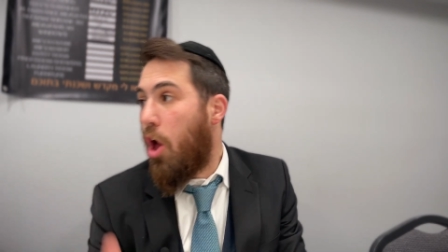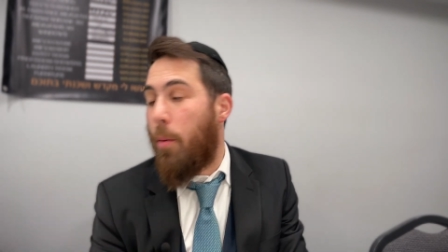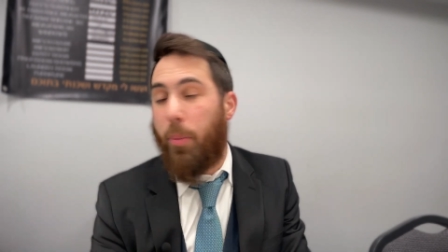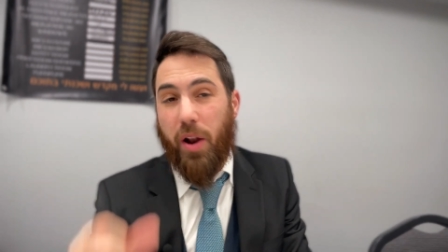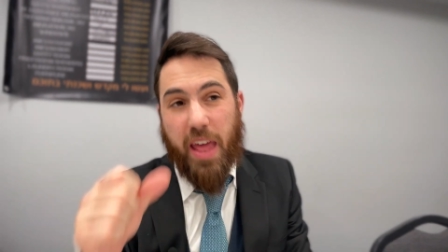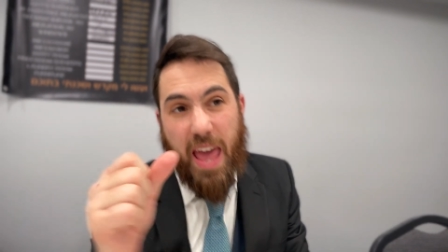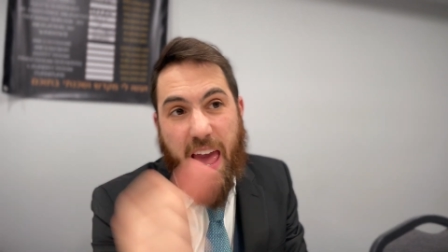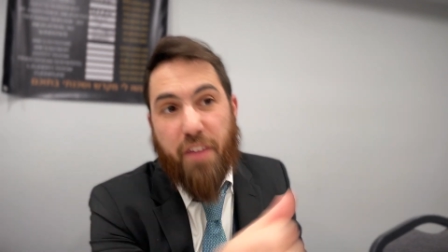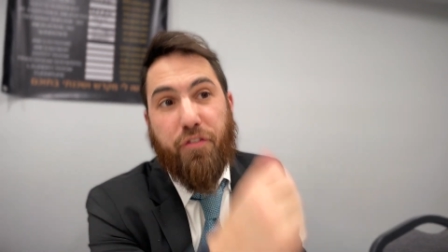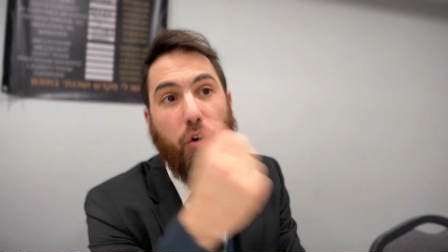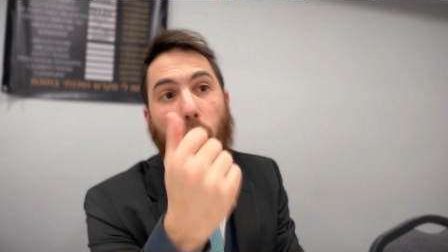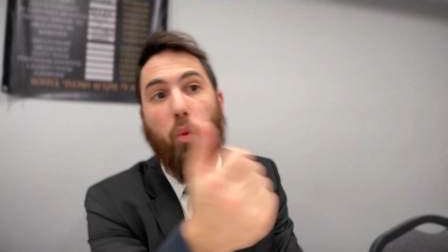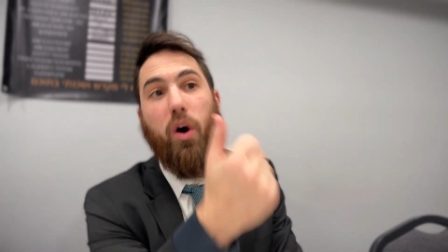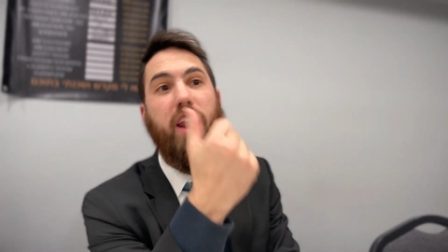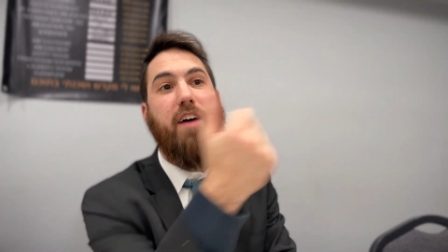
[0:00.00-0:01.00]
But if it
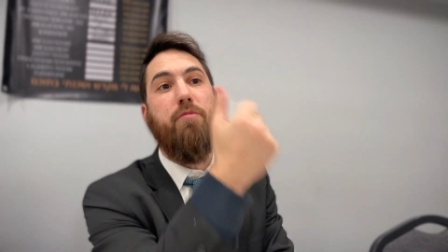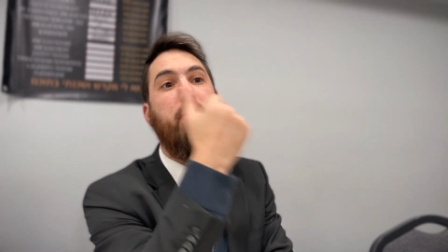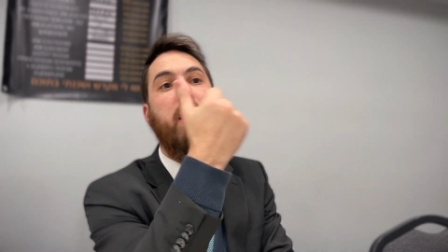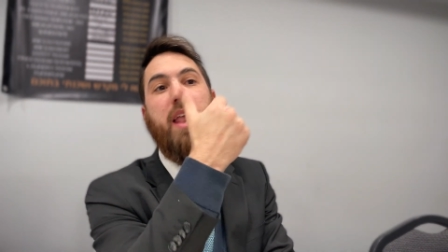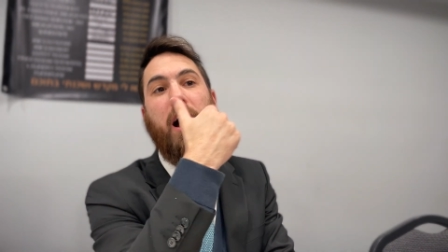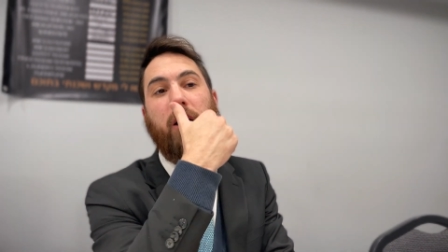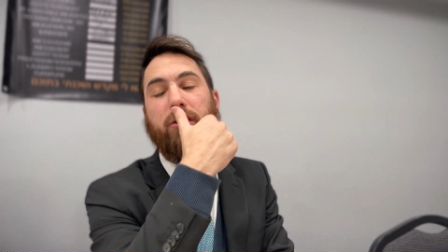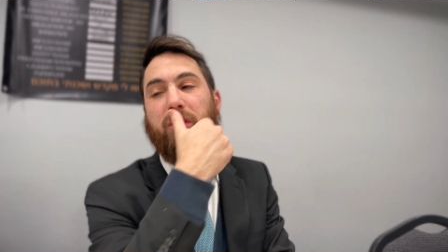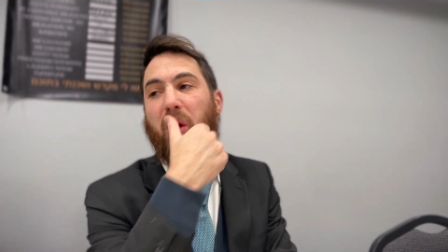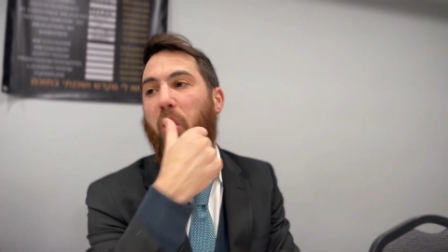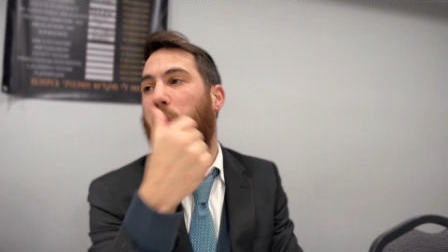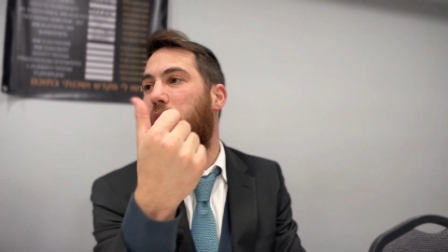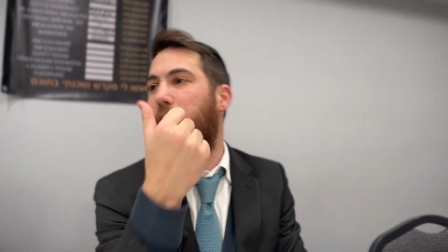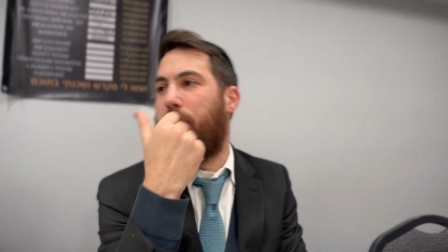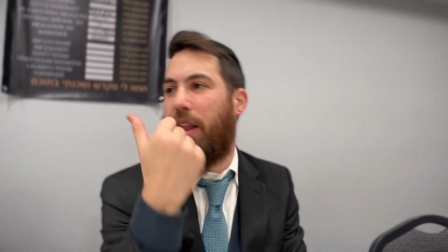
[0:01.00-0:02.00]
would have been elsewhere, it
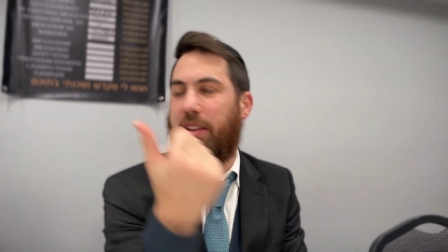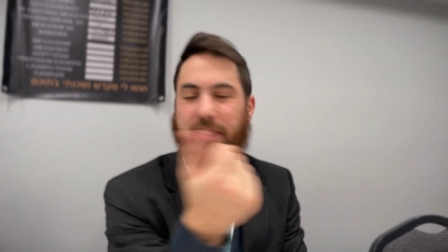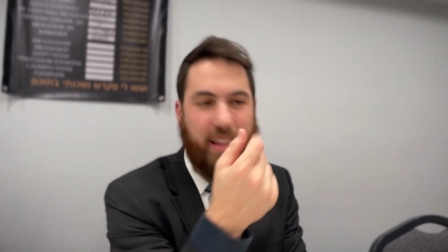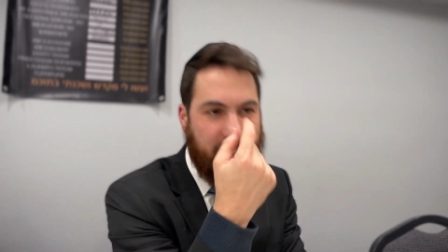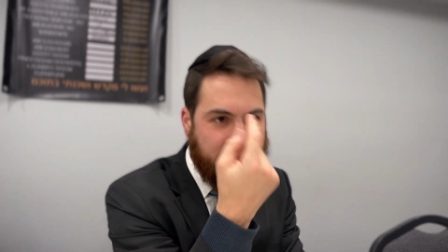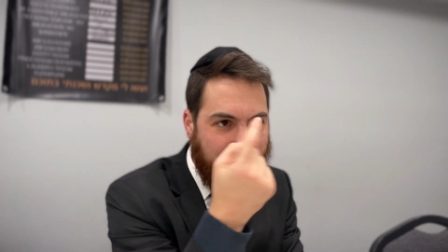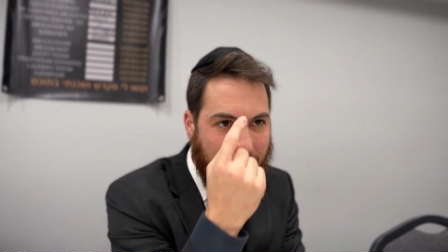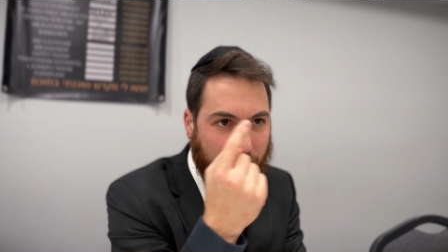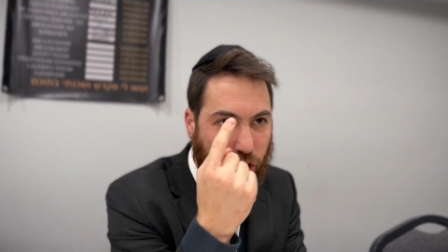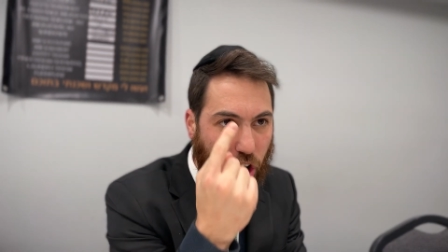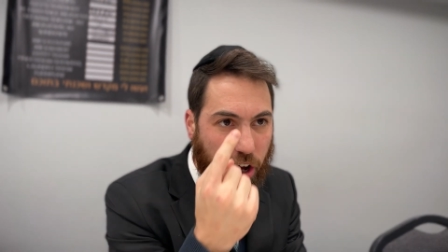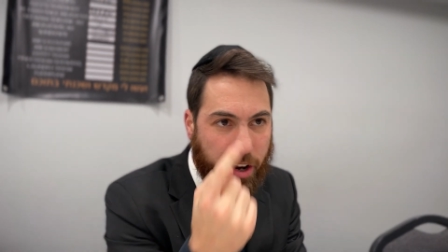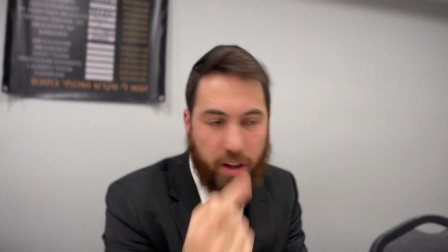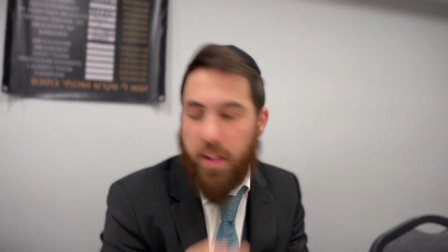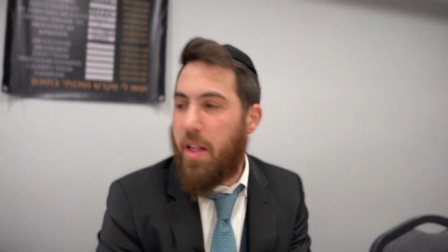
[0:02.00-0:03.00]
wouldn't have been elsewhere. Is that
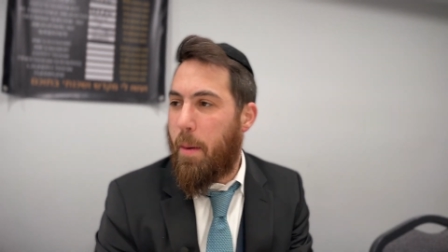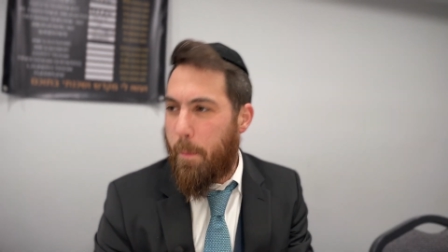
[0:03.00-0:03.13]
good?